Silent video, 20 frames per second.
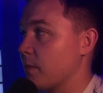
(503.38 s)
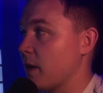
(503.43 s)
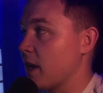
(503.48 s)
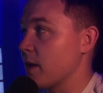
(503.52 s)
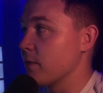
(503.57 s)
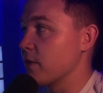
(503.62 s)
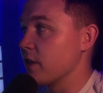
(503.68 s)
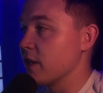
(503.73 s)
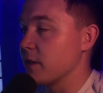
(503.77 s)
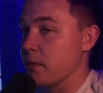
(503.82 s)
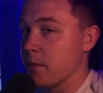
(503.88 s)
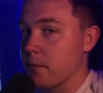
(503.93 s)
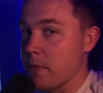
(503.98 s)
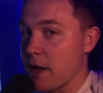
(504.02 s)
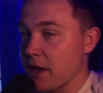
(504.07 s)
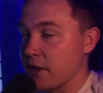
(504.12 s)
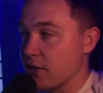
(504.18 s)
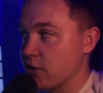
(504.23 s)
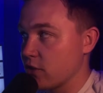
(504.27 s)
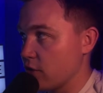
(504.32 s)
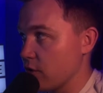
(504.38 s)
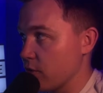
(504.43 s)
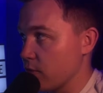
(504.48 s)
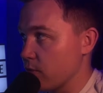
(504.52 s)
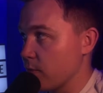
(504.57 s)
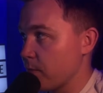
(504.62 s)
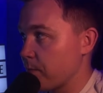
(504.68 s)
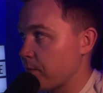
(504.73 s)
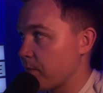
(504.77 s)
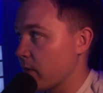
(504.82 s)
payment needs to be paid
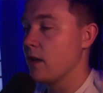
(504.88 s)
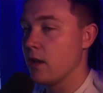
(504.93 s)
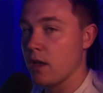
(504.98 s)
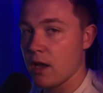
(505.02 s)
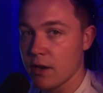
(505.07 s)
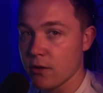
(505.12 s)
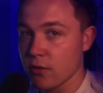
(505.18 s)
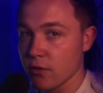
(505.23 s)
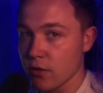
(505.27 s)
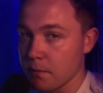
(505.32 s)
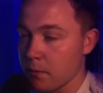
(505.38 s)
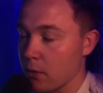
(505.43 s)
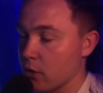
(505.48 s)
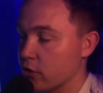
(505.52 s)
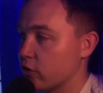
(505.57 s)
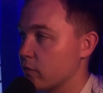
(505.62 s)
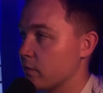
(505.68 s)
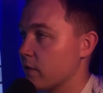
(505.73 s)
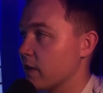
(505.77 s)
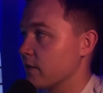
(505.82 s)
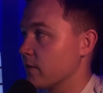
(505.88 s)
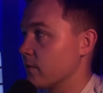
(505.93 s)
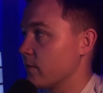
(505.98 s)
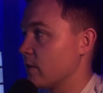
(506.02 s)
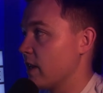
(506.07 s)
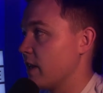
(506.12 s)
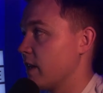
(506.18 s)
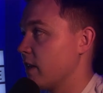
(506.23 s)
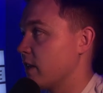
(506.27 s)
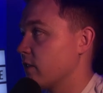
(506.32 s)
to. And on the bottom, there's a
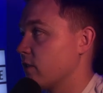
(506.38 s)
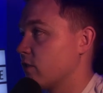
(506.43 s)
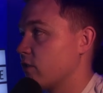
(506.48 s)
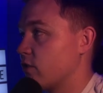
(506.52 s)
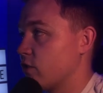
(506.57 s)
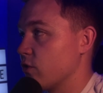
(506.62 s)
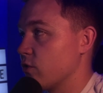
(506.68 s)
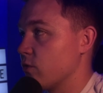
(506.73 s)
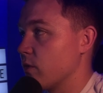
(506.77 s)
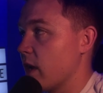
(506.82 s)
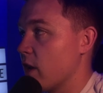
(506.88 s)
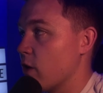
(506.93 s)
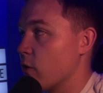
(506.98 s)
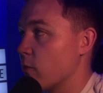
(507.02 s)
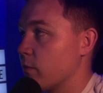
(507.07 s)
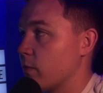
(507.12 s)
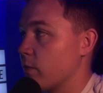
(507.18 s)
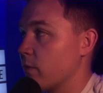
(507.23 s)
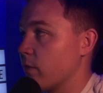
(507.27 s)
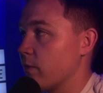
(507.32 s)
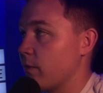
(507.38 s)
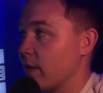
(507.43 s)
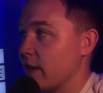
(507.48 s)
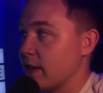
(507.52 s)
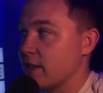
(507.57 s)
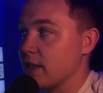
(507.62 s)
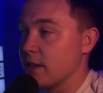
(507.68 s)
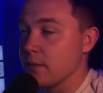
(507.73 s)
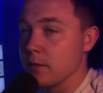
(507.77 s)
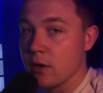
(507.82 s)
link to help the
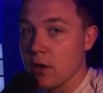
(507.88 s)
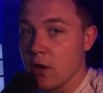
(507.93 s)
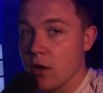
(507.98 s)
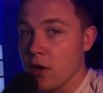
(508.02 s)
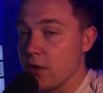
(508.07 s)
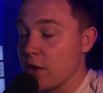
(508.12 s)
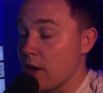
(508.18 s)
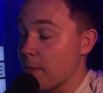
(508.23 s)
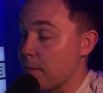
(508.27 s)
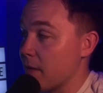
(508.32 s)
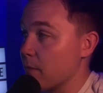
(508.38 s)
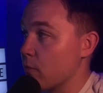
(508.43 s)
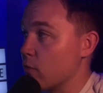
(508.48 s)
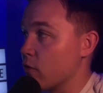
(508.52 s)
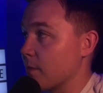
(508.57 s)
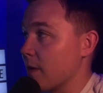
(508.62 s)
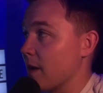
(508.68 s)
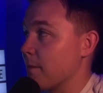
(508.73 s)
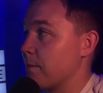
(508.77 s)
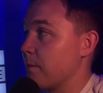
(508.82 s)
victim learn a bit more about